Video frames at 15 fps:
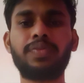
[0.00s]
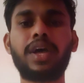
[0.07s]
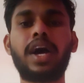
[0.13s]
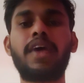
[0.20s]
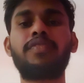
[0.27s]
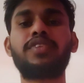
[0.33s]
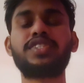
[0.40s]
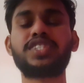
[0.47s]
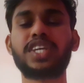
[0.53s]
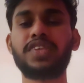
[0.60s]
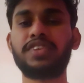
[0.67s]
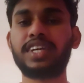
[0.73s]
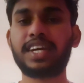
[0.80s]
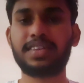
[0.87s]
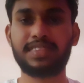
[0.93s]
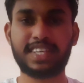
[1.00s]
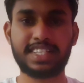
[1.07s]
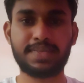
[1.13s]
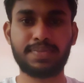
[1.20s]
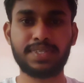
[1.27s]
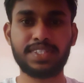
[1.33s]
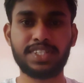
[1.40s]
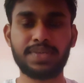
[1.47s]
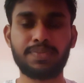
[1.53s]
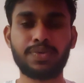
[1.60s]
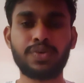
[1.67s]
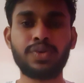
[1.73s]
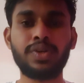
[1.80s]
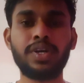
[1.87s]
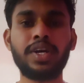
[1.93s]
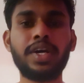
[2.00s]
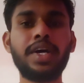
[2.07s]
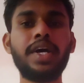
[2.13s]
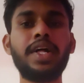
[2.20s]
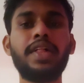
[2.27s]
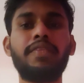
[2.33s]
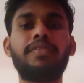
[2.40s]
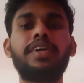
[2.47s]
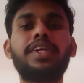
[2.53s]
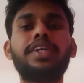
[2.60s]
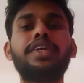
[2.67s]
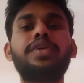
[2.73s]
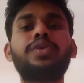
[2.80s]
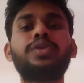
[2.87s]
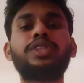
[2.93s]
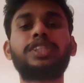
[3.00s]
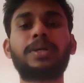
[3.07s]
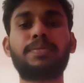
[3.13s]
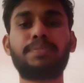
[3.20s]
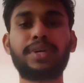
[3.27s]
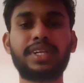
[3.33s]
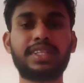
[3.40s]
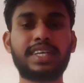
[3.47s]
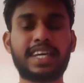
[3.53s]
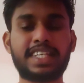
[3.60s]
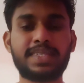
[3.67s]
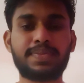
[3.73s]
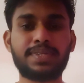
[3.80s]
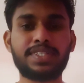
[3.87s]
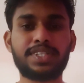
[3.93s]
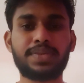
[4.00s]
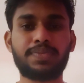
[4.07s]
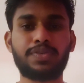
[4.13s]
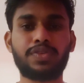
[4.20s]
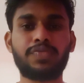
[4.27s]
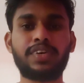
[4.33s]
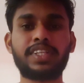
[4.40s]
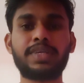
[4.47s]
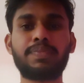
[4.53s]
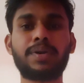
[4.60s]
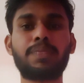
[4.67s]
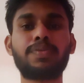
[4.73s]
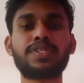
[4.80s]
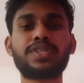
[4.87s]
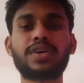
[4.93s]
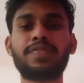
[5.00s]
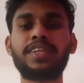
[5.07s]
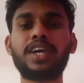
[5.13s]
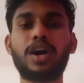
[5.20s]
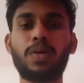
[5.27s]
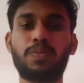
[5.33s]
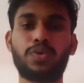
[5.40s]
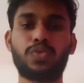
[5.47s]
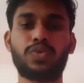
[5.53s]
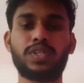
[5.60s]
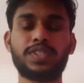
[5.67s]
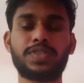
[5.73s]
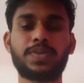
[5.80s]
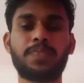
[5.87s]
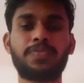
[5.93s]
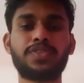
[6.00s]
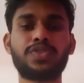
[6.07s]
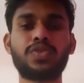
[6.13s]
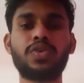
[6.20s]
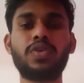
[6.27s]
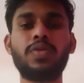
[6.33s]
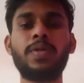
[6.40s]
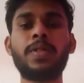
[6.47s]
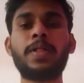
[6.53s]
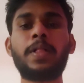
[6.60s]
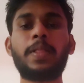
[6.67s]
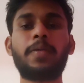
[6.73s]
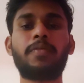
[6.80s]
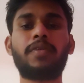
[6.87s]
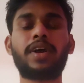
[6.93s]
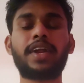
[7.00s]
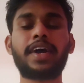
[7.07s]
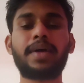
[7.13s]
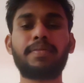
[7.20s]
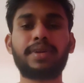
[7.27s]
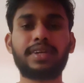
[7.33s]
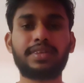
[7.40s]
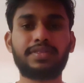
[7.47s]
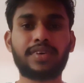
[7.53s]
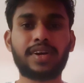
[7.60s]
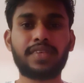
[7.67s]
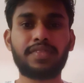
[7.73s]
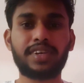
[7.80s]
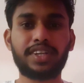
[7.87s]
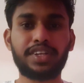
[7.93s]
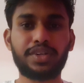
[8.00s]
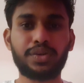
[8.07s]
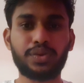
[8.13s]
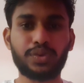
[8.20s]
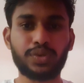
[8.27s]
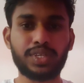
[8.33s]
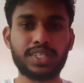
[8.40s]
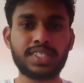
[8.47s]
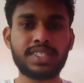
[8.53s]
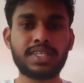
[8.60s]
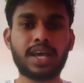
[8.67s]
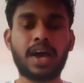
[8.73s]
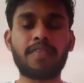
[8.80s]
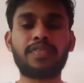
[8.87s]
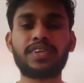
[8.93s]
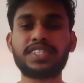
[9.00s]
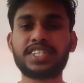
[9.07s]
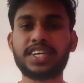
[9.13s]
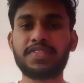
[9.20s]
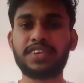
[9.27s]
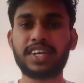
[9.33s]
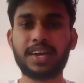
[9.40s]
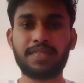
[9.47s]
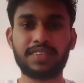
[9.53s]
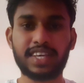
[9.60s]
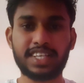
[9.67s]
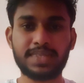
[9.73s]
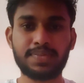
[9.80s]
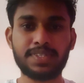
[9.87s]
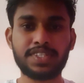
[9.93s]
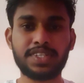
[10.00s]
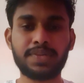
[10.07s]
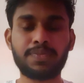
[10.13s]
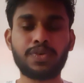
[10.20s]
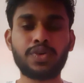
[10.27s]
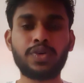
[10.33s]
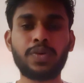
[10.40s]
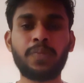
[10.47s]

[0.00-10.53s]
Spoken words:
after saving at the expense report, we need to submit the expense report for the purpose of the approvals. So what we need to do is, after saving up the expense report,